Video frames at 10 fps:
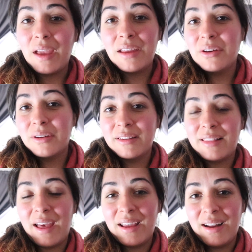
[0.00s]
I noticed
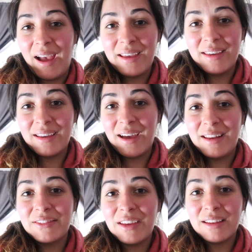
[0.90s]
that I can
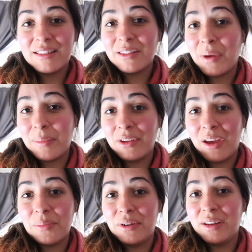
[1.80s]
kind of get swept
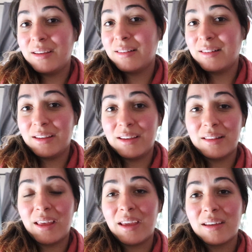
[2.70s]
up pretty easily
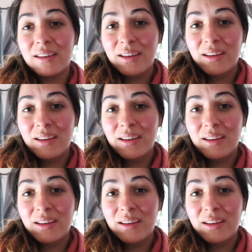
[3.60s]
in like